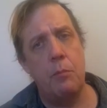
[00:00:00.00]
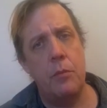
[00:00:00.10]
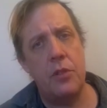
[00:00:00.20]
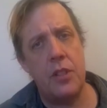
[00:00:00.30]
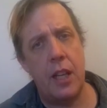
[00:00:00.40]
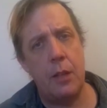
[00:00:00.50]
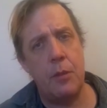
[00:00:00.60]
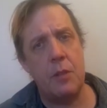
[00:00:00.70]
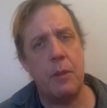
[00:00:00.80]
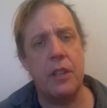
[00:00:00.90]

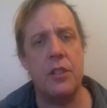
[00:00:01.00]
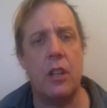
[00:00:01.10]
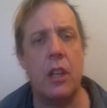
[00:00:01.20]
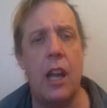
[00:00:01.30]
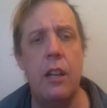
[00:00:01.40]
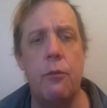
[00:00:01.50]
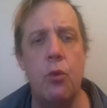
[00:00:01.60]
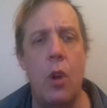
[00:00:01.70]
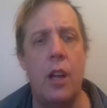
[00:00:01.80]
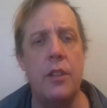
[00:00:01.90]
statements because it kind of
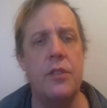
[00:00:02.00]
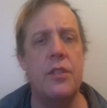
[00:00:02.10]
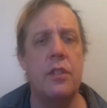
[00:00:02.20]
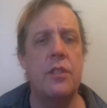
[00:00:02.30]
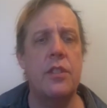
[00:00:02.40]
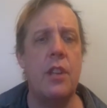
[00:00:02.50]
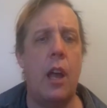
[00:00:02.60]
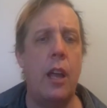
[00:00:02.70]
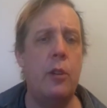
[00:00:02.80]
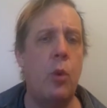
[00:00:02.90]
runs
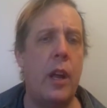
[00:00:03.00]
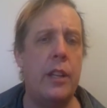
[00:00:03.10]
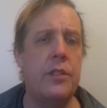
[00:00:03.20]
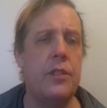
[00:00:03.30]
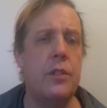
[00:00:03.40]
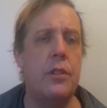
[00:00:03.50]
sideways